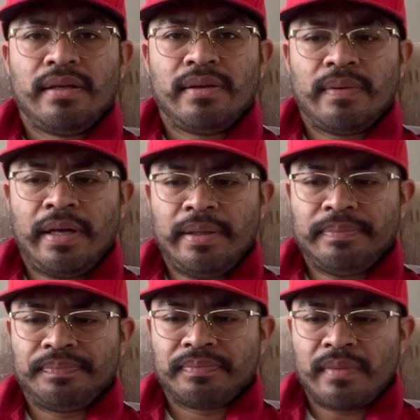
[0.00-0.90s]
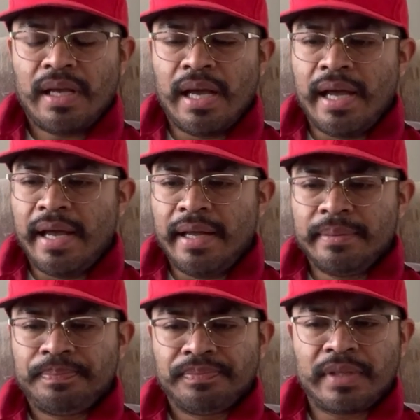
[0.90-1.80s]
right?
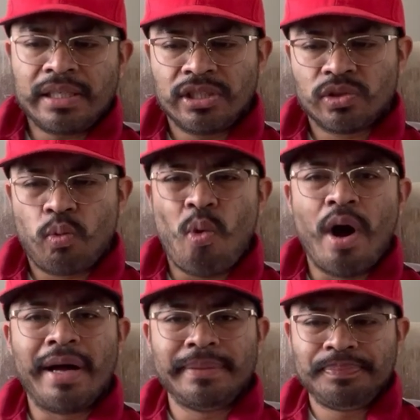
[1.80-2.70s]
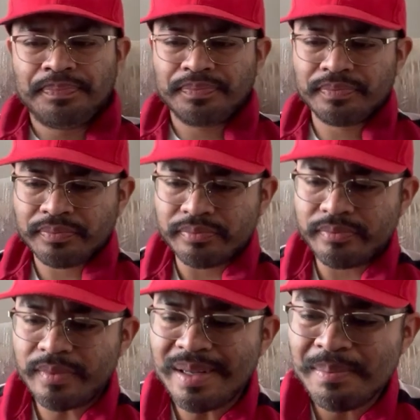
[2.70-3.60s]
And that's just one
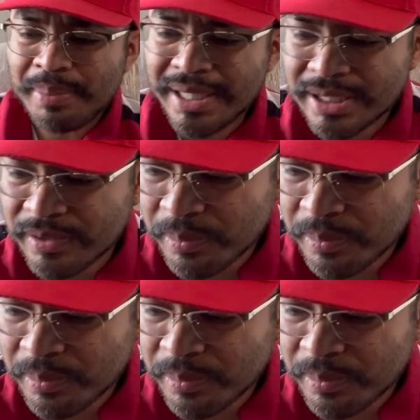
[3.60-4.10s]
piece of the